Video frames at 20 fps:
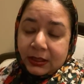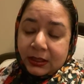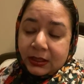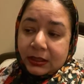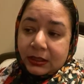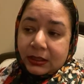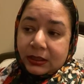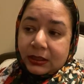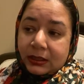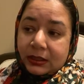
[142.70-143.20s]

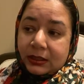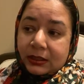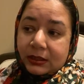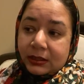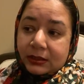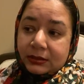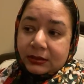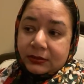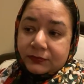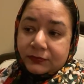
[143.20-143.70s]

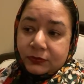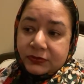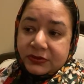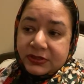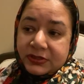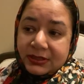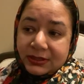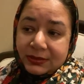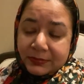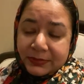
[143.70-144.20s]
The
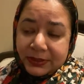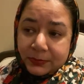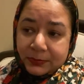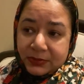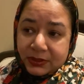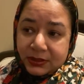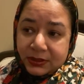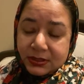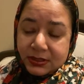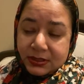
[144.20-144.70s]
14th
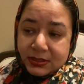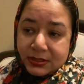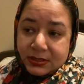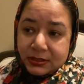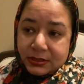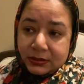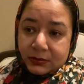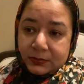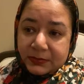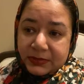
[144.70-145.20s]
Amendment is
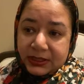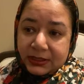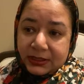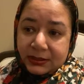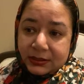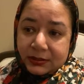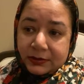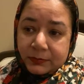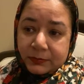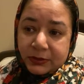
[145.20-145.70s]
going to make
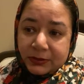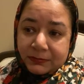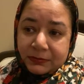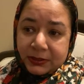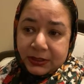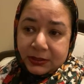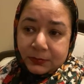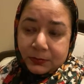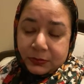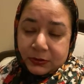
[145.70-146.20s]
the
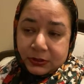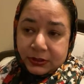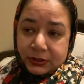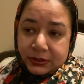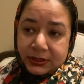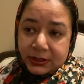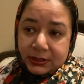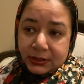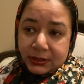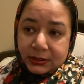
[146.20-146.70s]
Republican
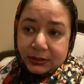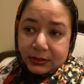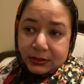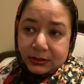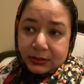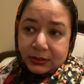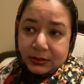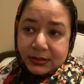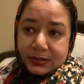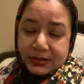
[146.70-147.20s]

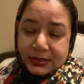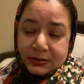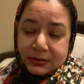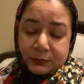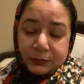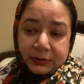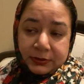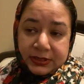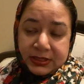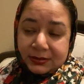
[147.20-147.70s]
Party's
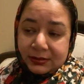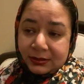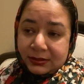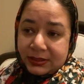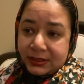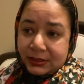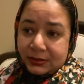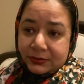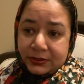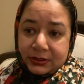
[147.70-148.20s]
political
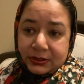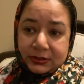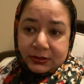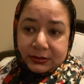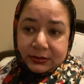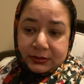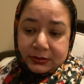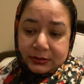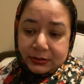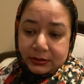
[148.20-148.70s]

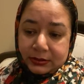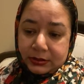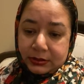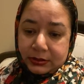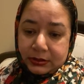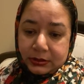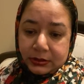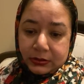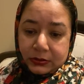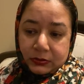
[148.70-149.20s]
career
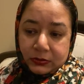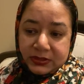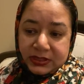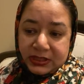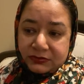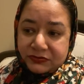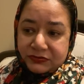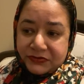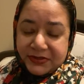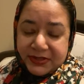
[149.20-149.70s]
go
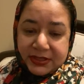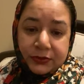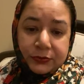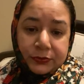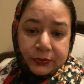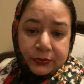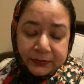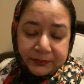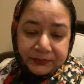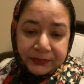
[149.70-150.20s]
down to
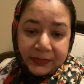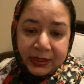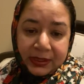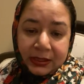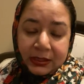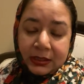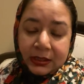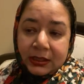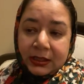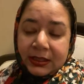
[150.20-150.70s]
zero.
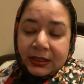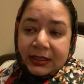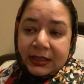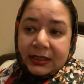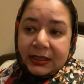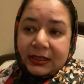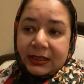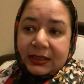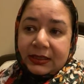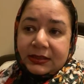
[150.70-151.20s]

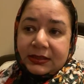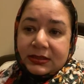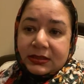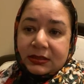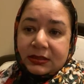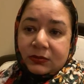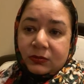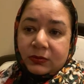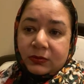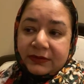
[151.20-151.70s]
And
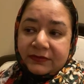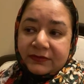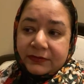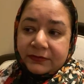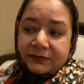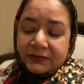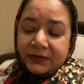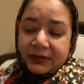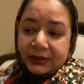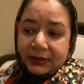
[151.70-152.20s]
one of the
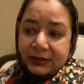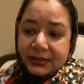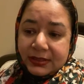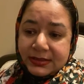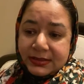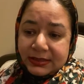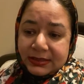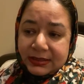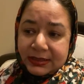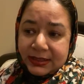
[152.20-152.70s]

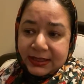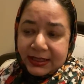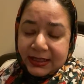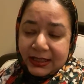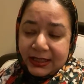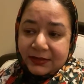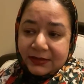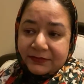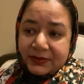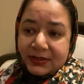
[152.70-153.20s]
feelings that I
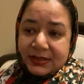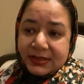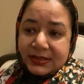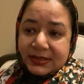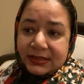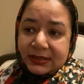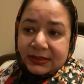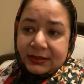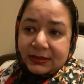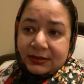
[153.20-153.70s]
have is
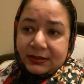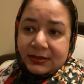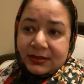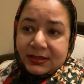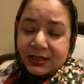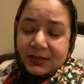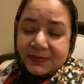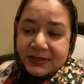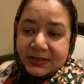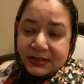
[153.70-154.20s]
that the
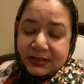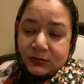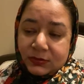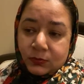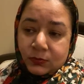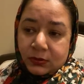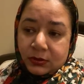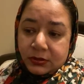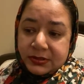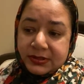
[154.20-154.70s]
deep state
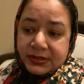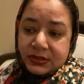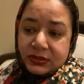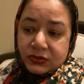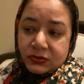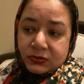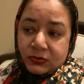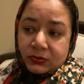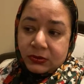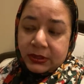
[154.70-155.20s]
wants
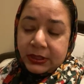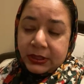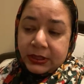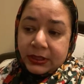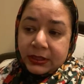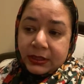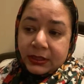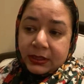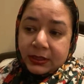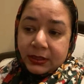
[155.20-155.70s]
to
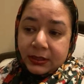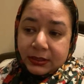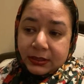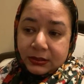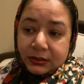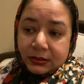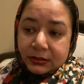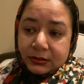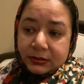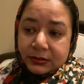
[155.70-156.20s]

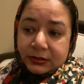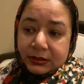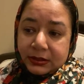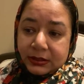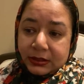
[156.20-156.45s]
gear